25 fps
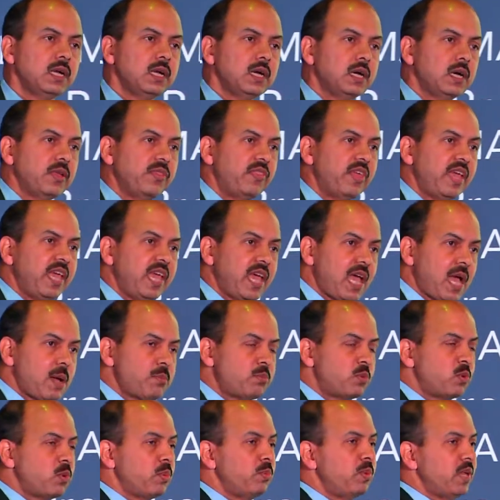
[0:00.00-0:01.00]
uh, they
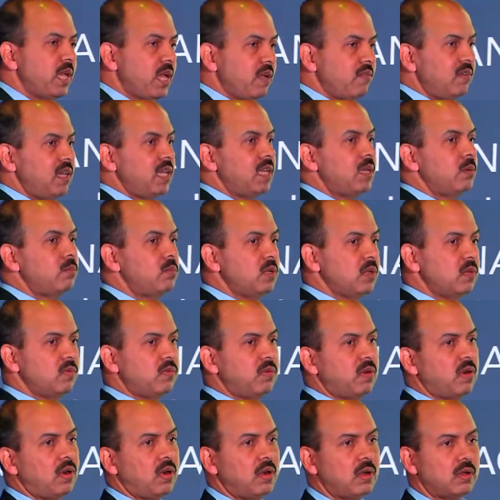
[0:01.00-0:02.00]
have to be available
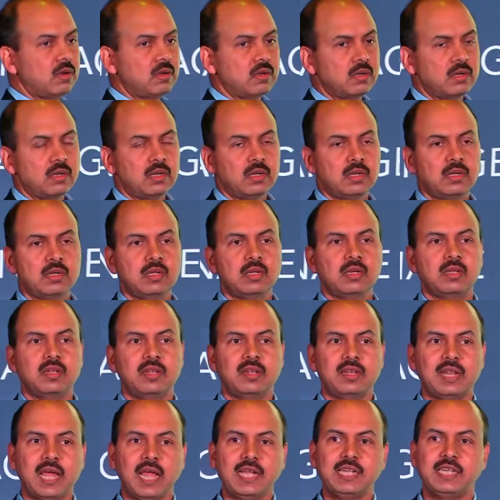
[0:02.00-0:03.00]
for
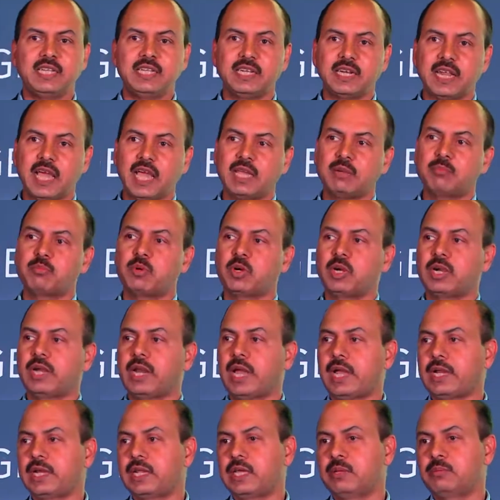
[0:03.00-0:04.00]
ninety-nine point
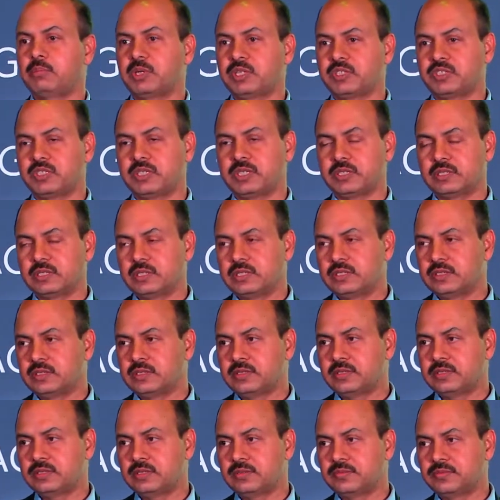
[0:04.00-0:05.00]
nine nine percent.
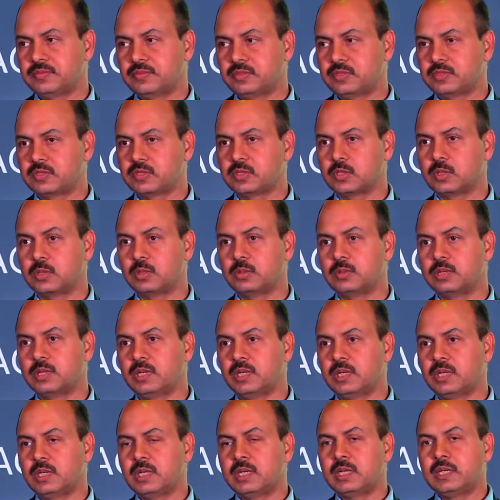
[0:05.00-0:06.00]
So
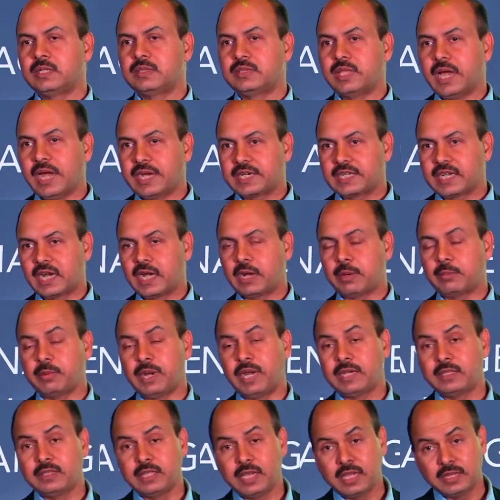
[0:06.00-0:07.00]
that kind of,
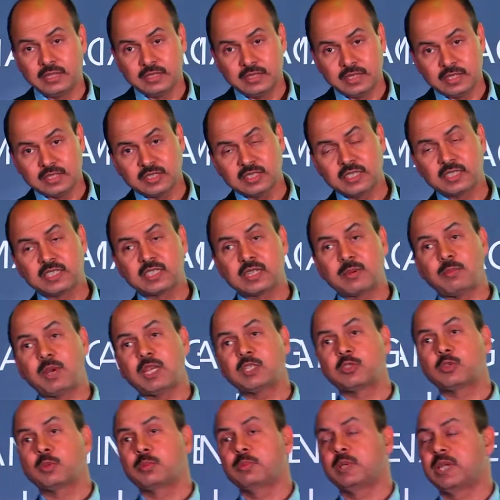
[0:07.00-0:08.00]
and then this system
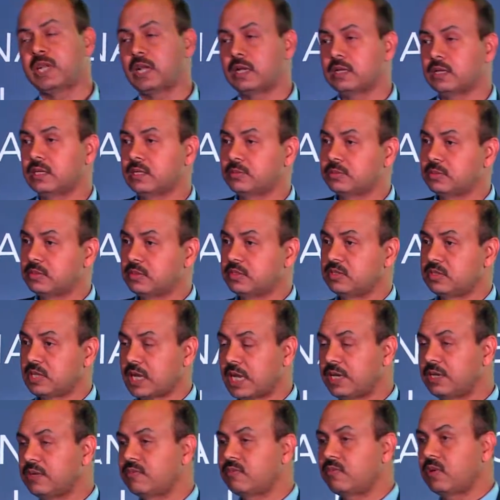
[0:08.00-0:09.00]
has to be
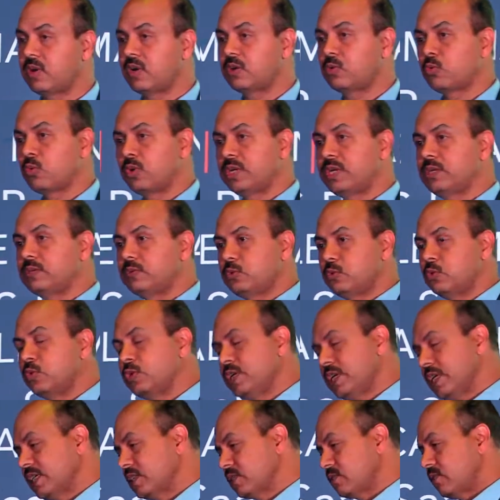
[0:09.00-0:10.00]
run for twenty-two
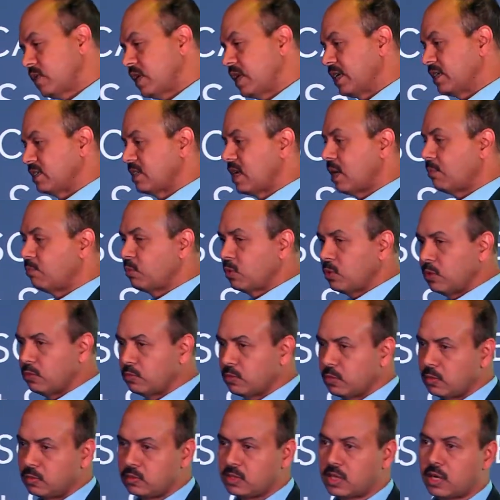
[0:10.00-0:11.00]
years, for
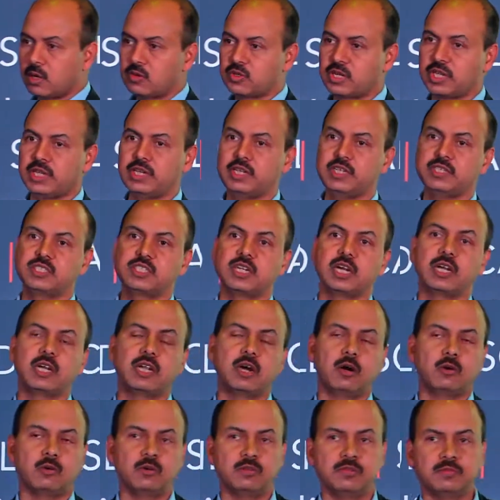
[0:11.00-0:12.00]
example, without any
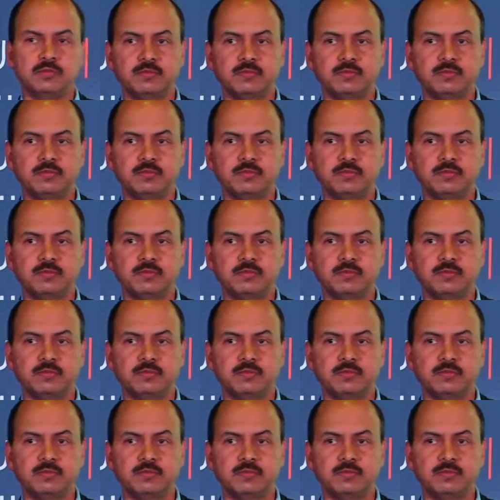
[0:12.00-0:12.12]
shutdown.